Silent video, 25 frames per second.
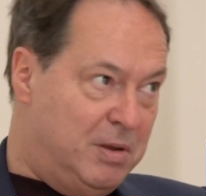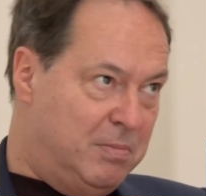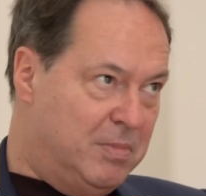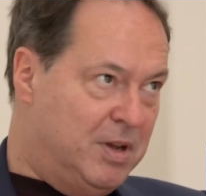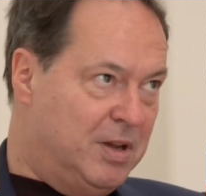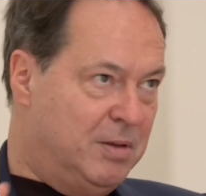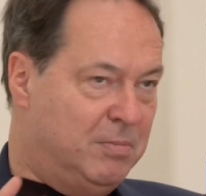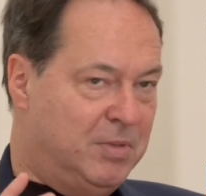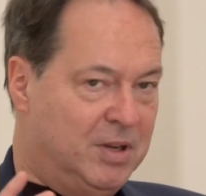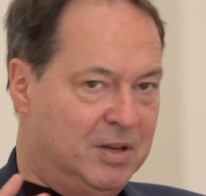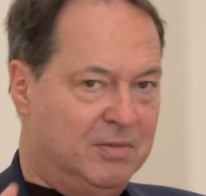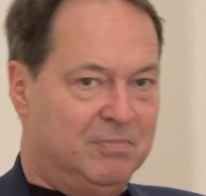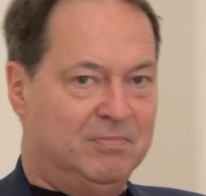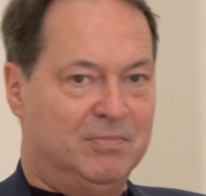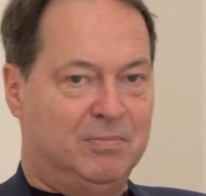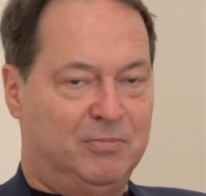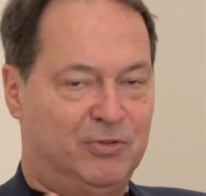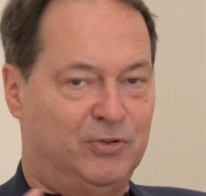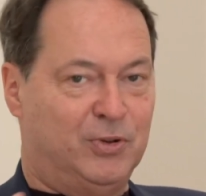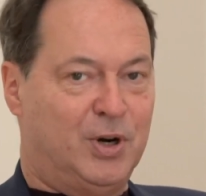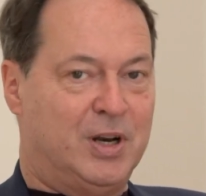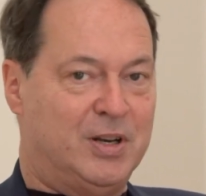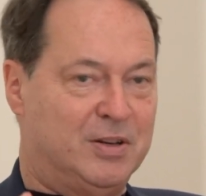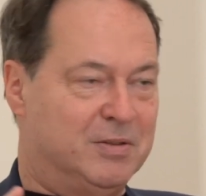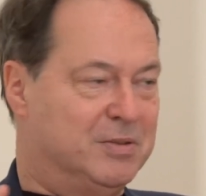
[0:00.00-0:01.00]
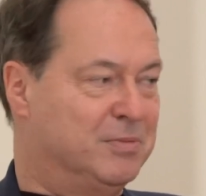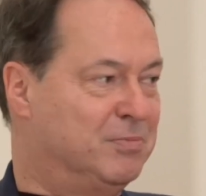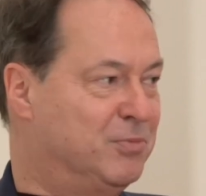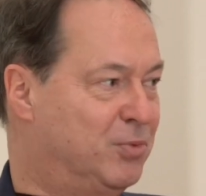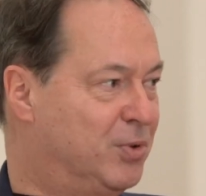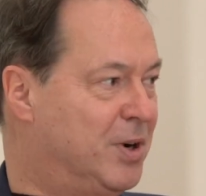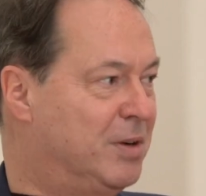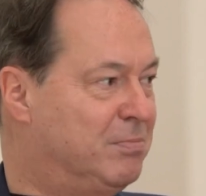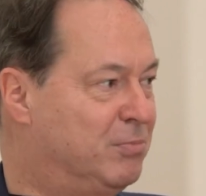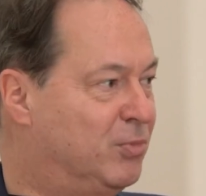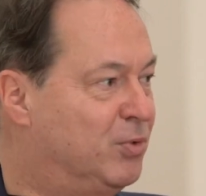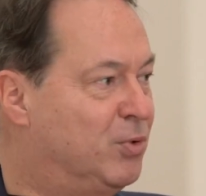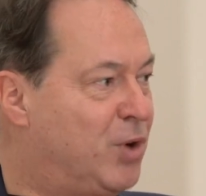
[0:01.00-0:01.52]
maybe
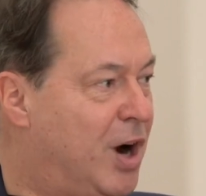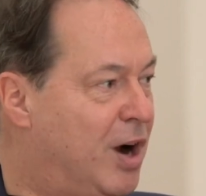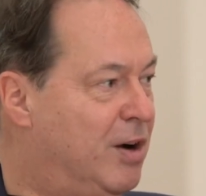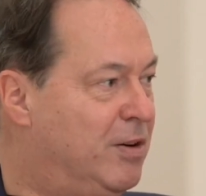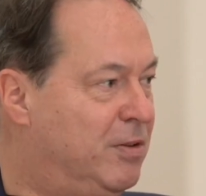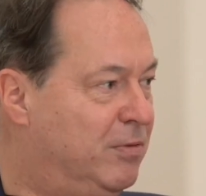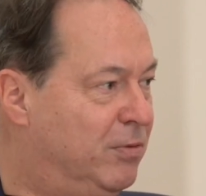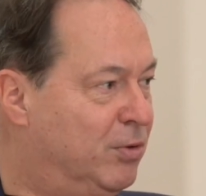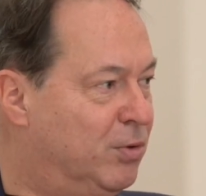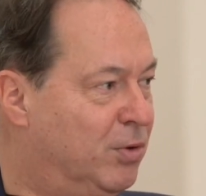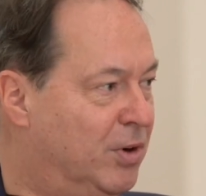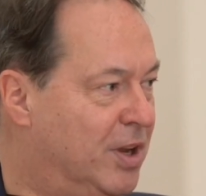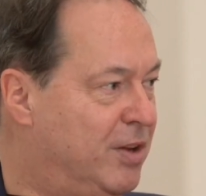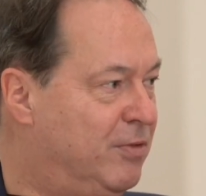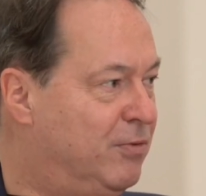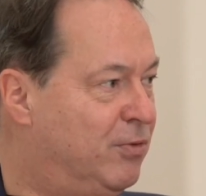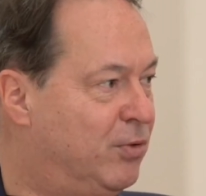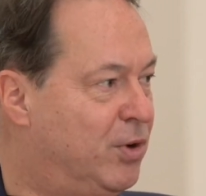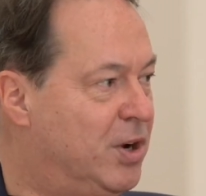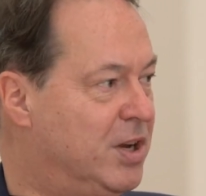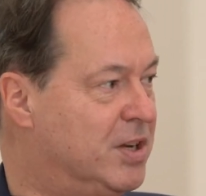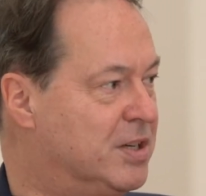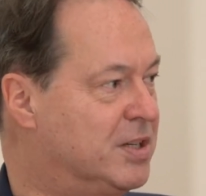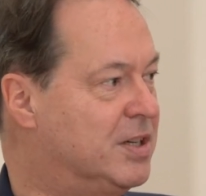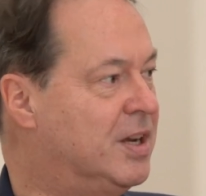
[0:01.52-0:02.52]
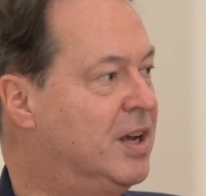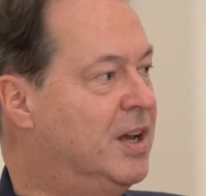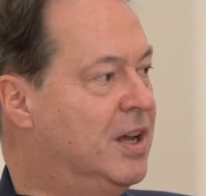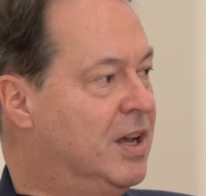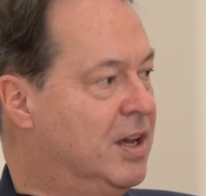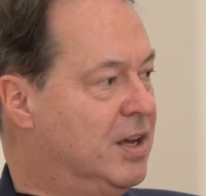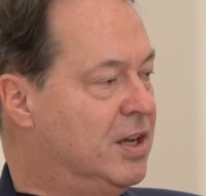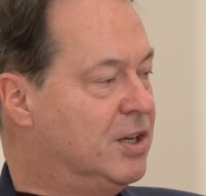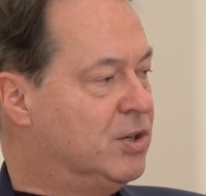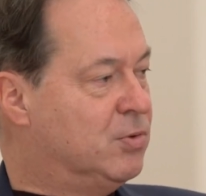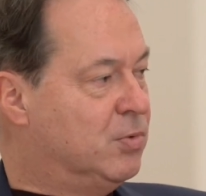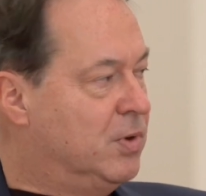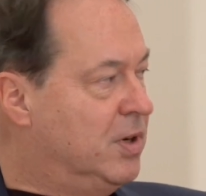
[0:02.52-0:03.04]
rival and friend,
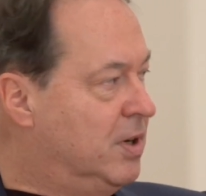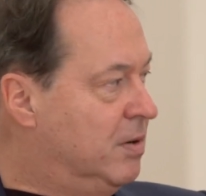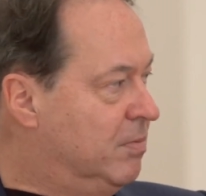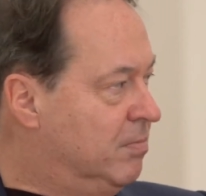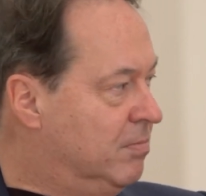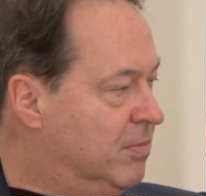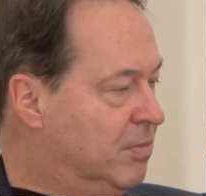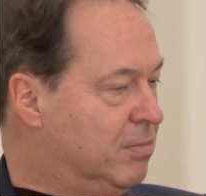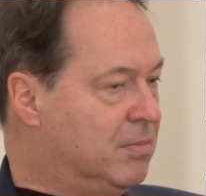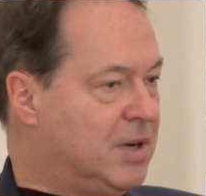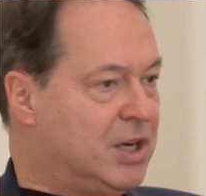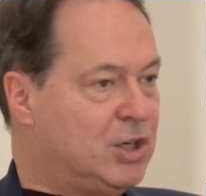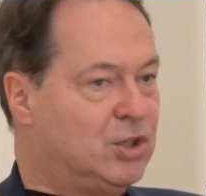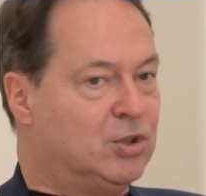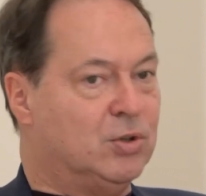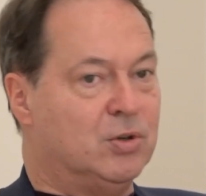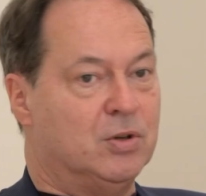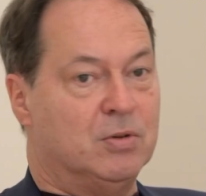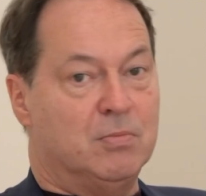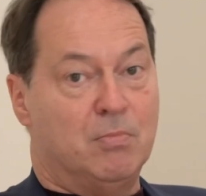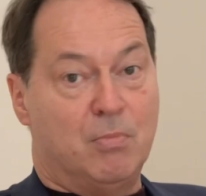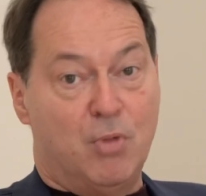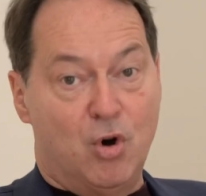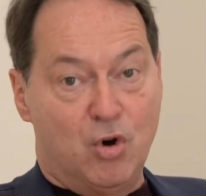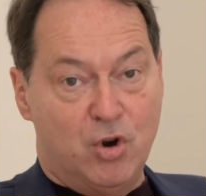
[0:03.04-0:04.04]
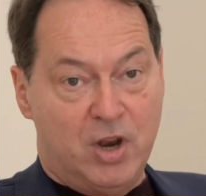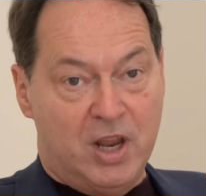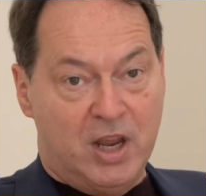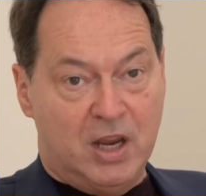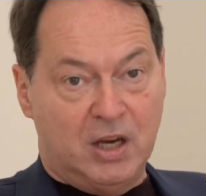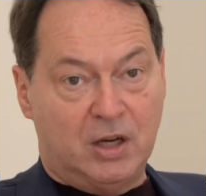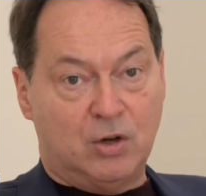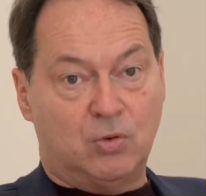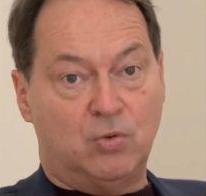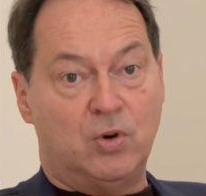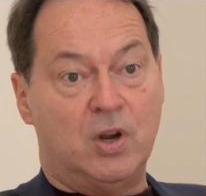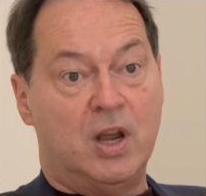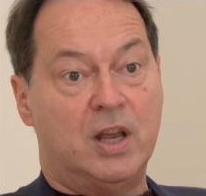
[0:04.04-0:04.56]
as we mentioned, Monet
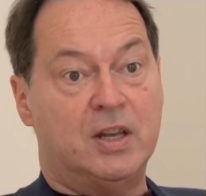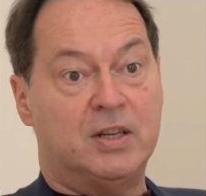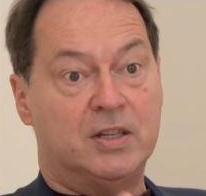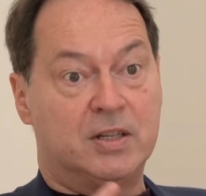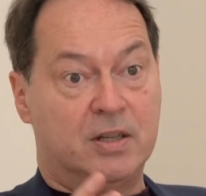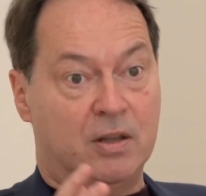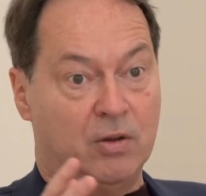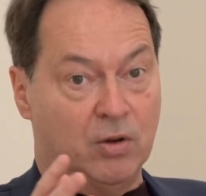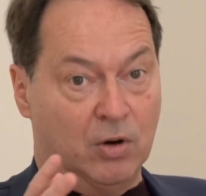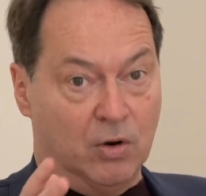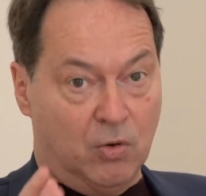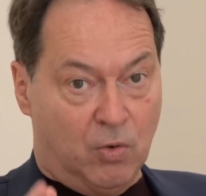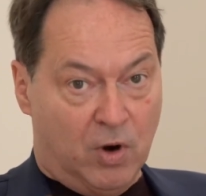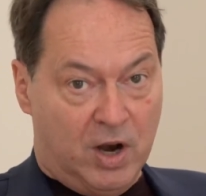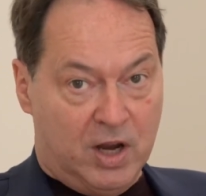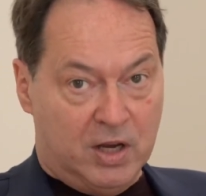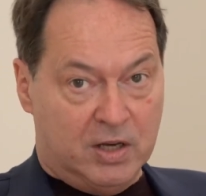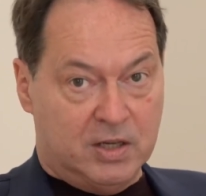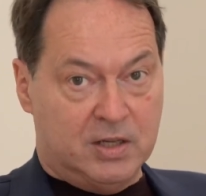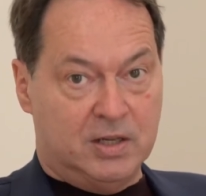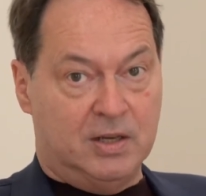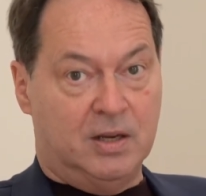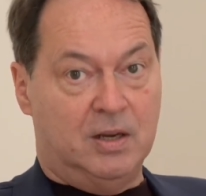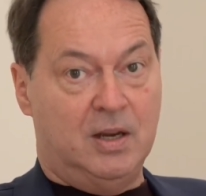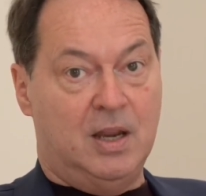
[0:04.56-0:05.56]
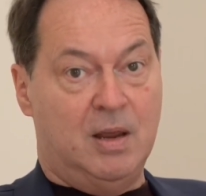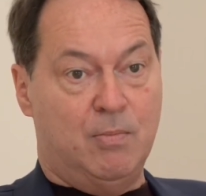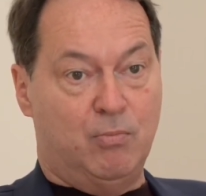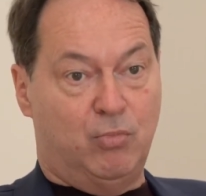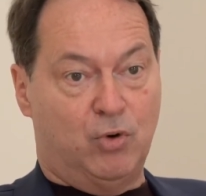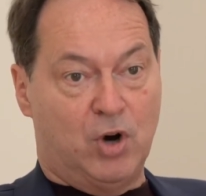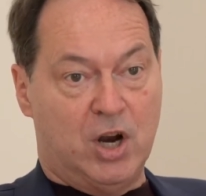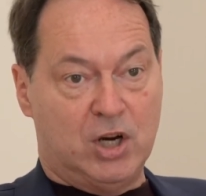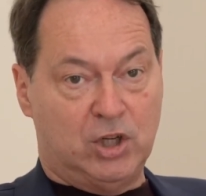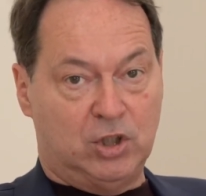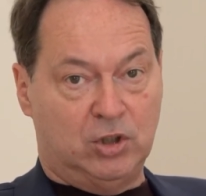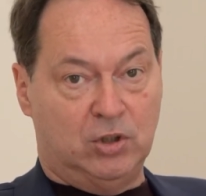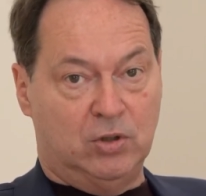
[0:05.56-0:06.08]
creates the great
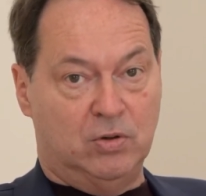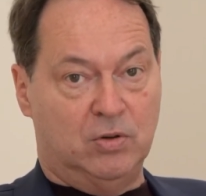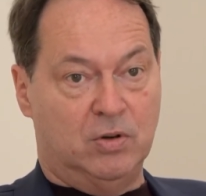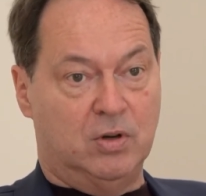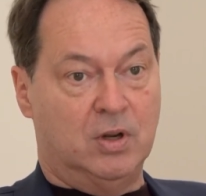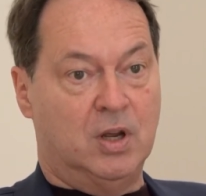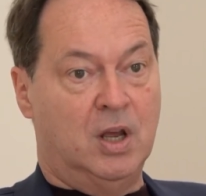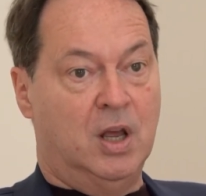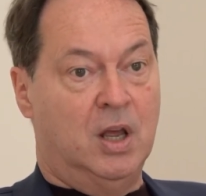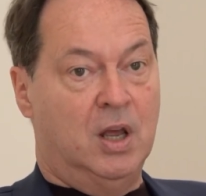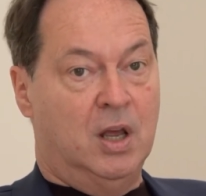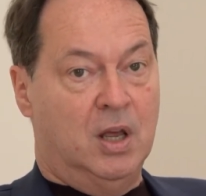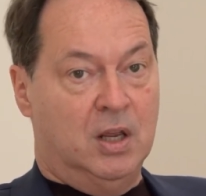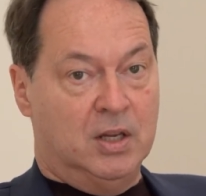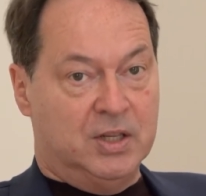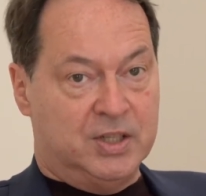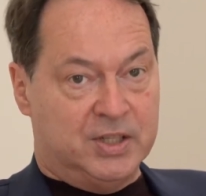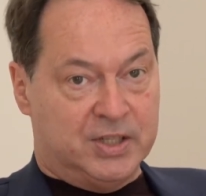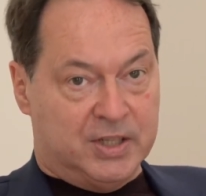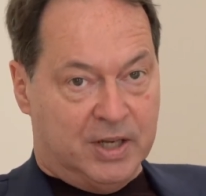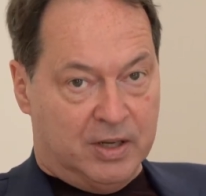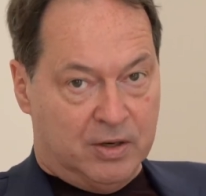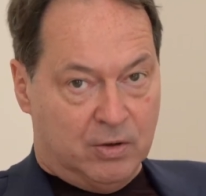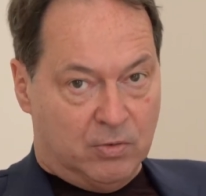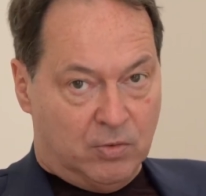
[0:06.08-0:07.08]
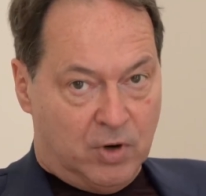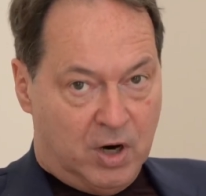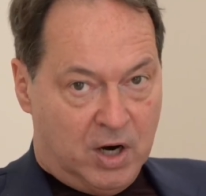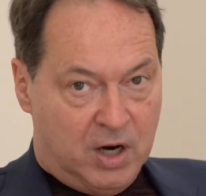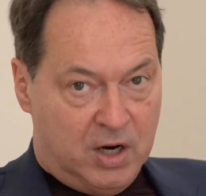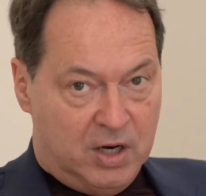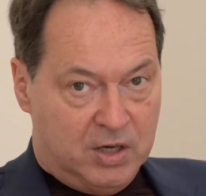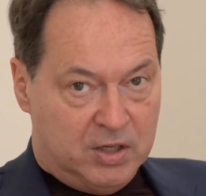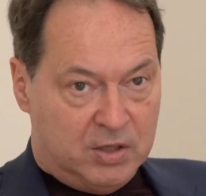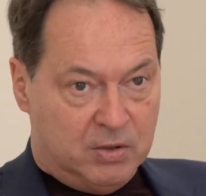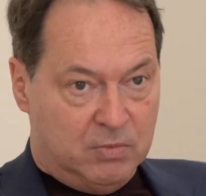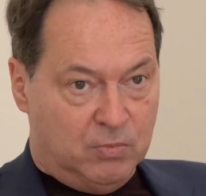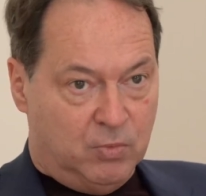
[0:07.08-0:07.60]
Impression
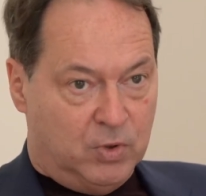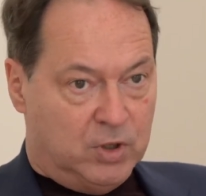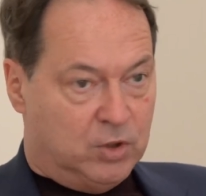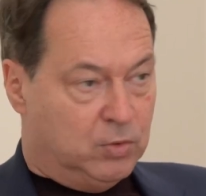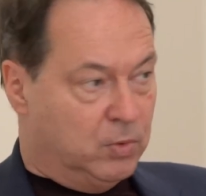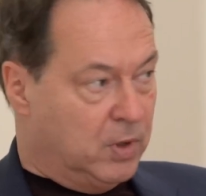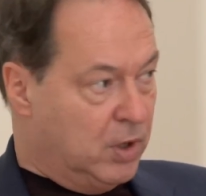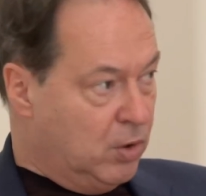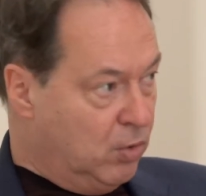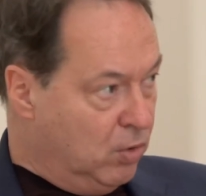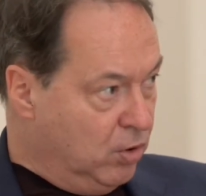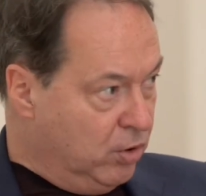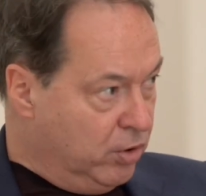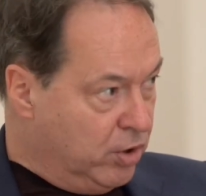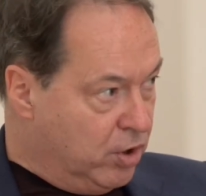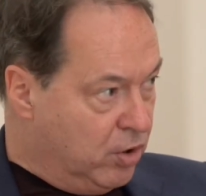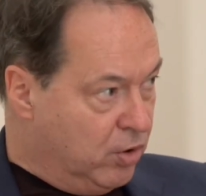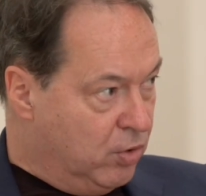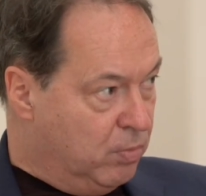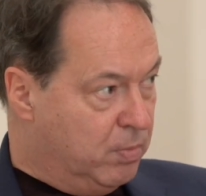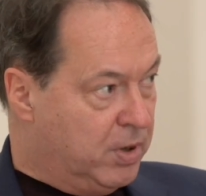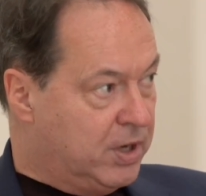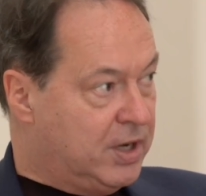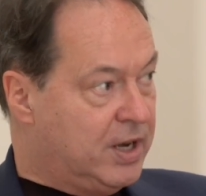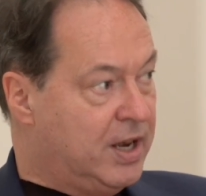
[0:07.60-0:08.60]
sunrise, which we all know, but